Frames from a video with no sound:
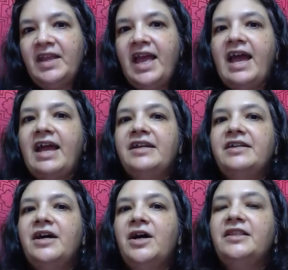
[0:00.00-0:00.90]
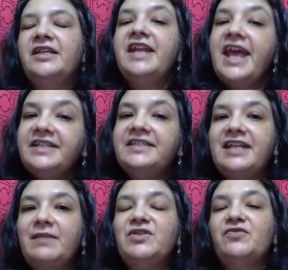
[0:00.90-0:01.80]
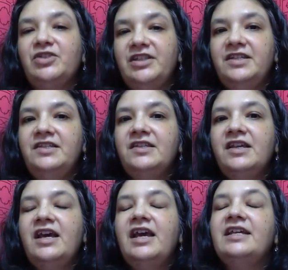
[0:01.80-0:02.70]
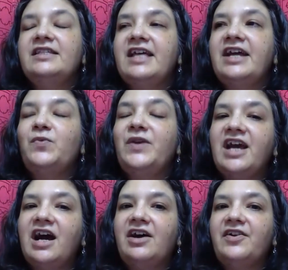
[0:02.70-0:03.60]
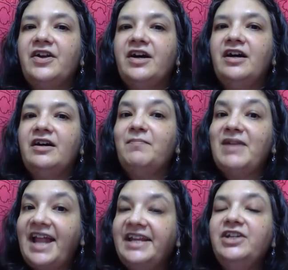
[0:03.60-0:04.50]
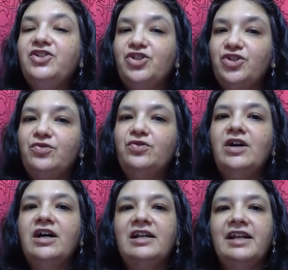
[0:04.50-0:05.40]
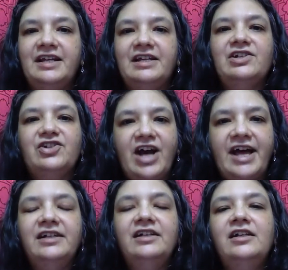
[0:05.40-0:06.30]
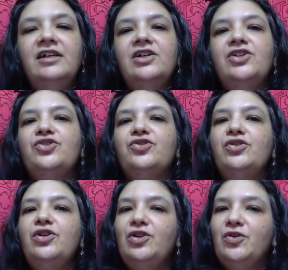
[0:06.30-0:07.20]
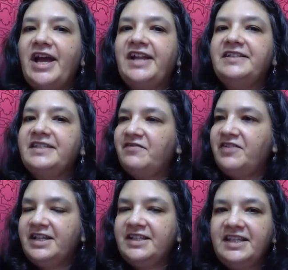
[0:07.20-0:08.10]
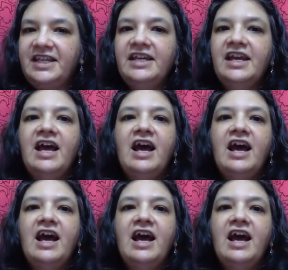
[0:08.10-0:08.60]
And the next steps for this is that we are planning to do a clinical trial to look at its efficacy